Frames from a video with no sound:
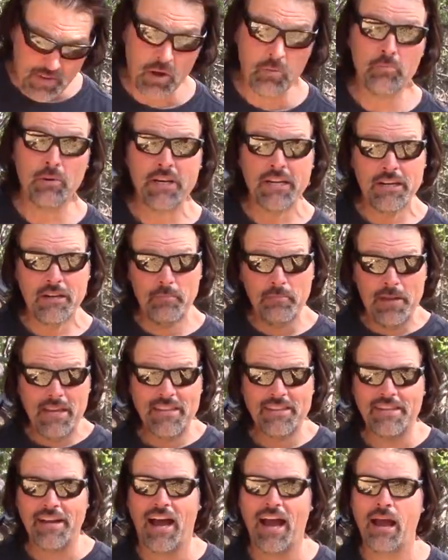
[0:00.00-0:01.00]
But in the
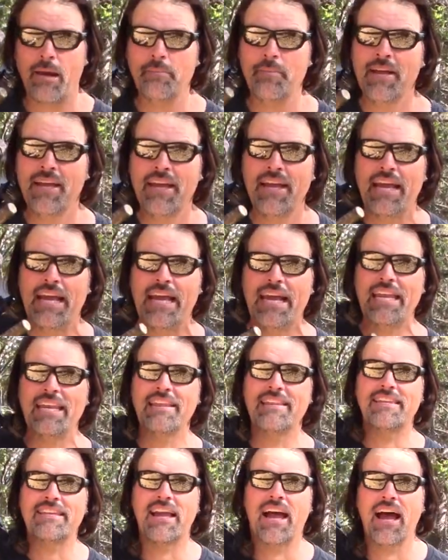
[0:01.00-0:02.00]
meantime, it
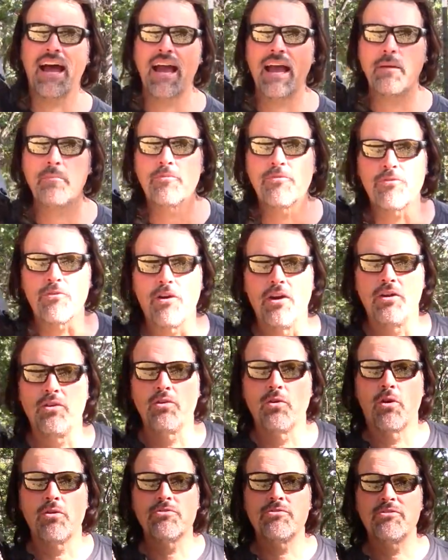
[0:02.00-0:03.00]
is time for a
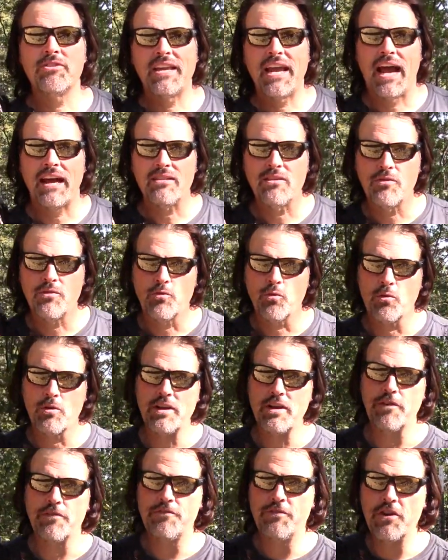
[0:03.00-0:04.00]
Northern
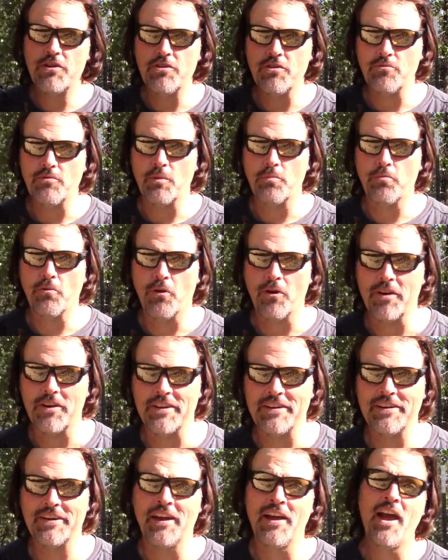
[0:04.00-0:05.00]
California fishing report.
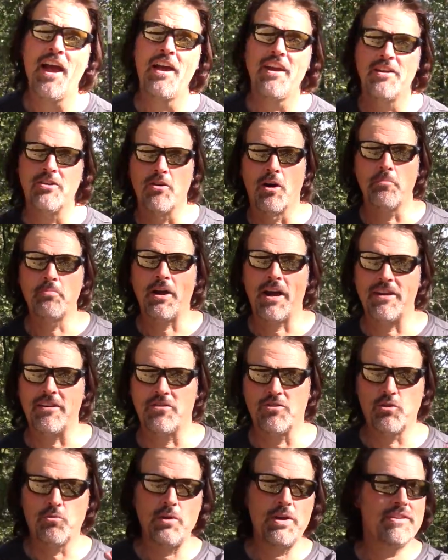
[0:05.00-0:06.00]
And you know, I'm kind
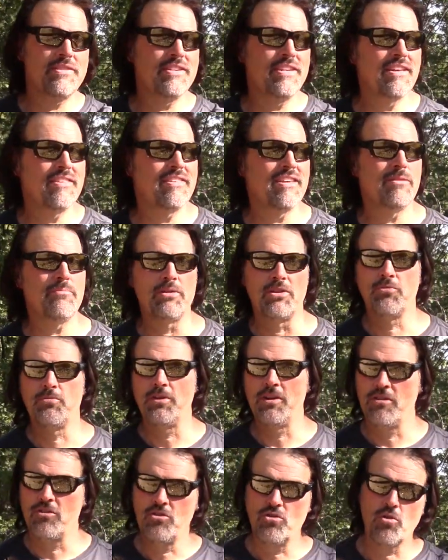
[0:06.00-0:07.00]
of squeezing this in
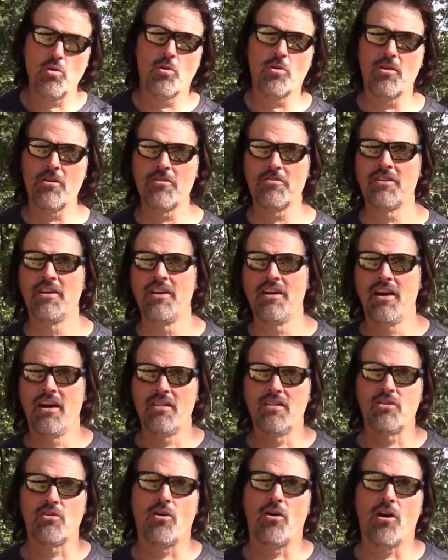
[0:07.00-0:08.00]
between chores,
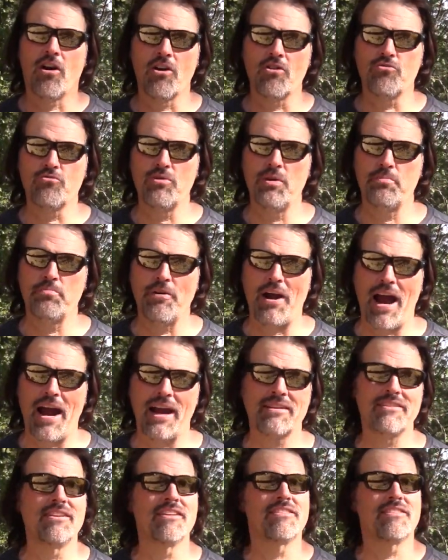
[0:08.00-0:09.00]
a little archery
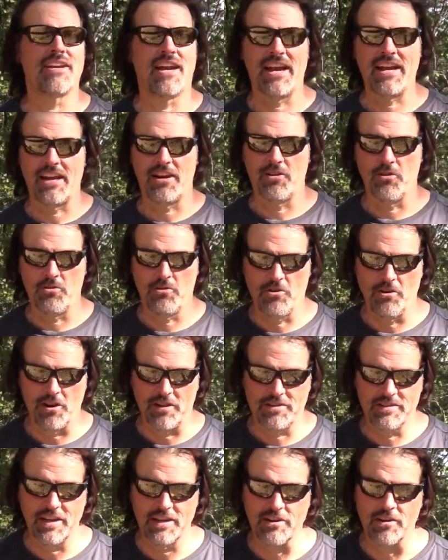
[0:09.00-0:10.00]
practice, and I gotta go
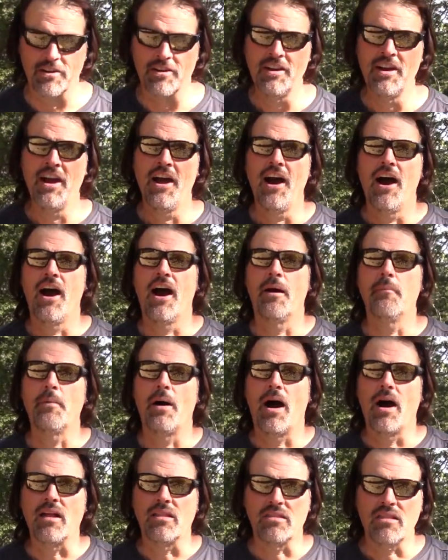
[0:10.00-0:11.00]
cook dinner.
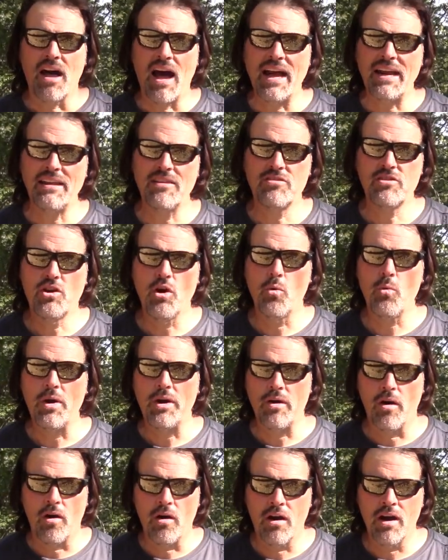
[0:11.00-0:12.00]
A lot is
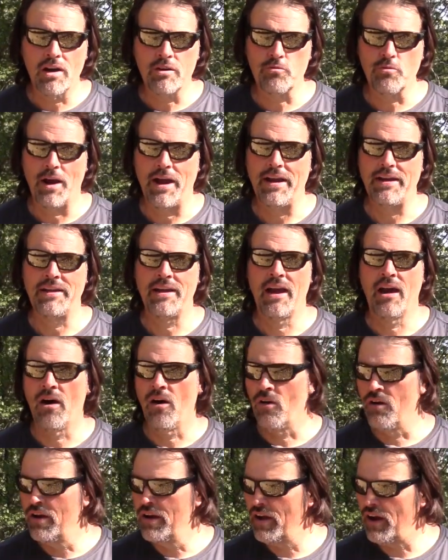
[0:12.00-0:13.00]
going on right
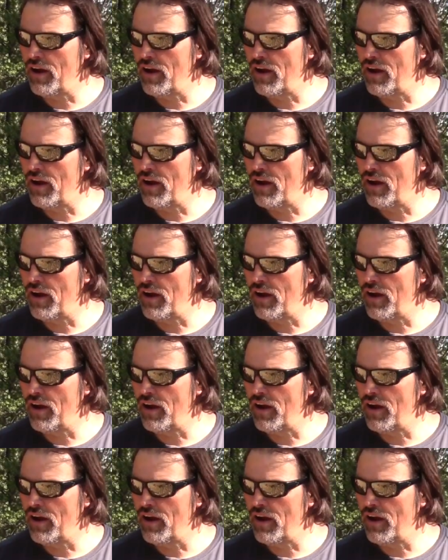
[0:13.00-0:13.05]
now.